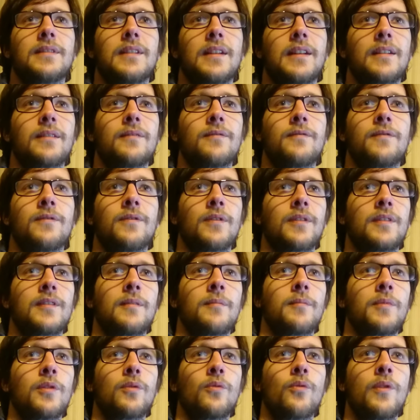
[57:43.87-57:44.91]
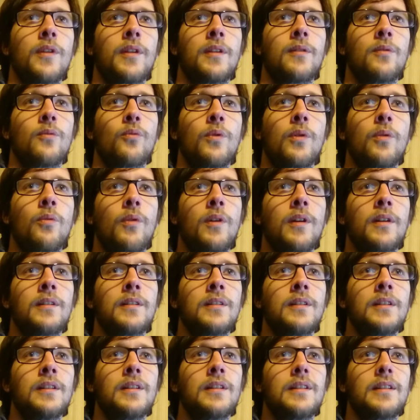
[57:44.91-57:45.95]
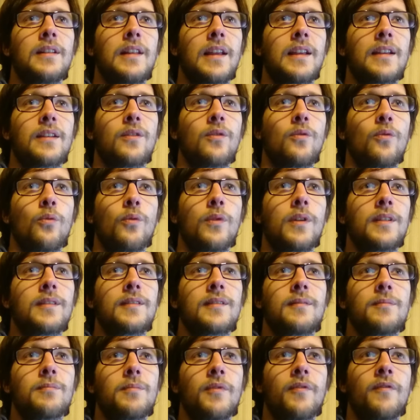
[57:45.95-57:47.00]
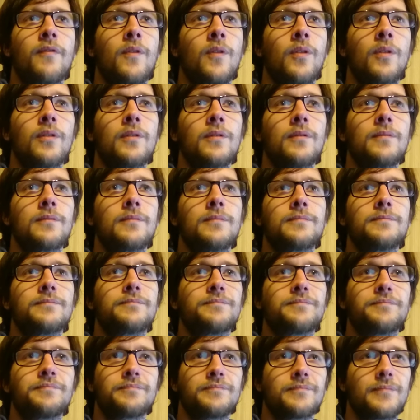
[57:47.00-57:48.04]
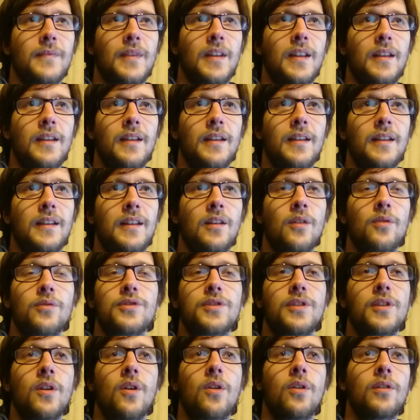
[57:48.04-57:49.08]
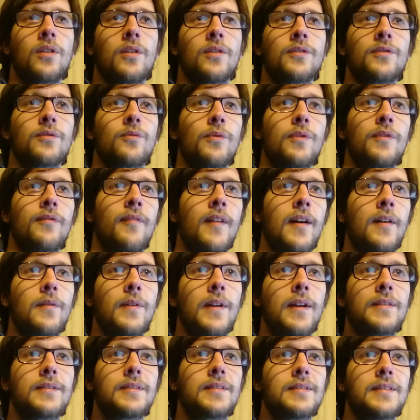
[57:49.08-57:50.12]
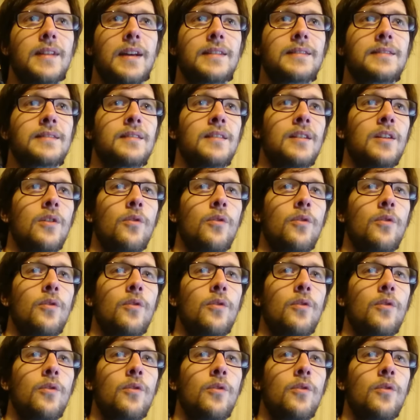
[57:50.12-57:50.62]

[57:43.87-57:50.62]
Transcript: like for example, we we were like weeks before uh, launching Okhlos, we found out that